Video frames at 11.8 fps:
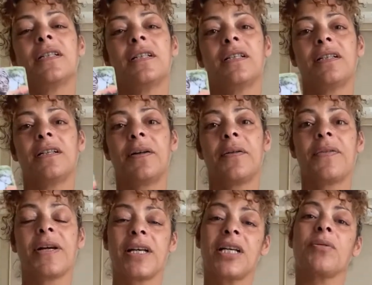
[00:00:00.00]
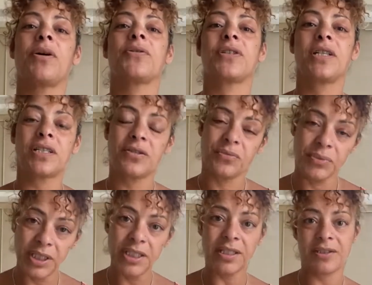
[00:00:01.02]
uh, their heroes. It's
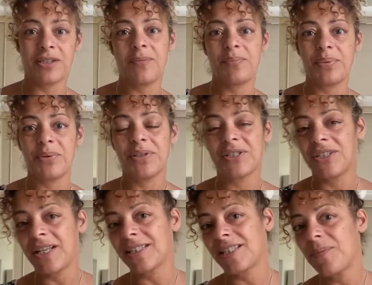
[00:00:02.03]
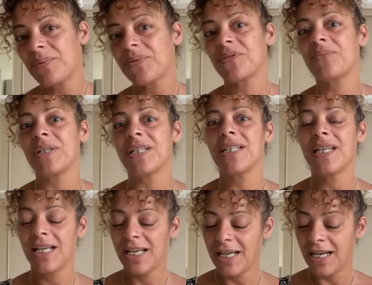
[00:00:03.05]
really an example. It's an example for me
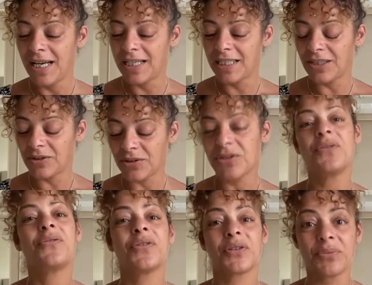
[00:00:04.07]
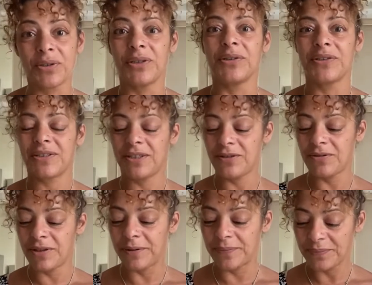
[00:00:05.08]
and also for the world.
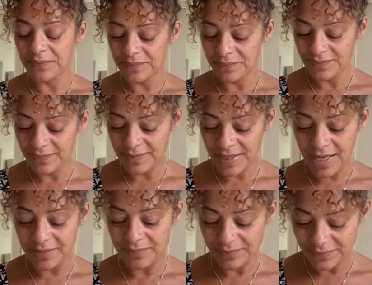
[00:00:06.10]
So um, yeah,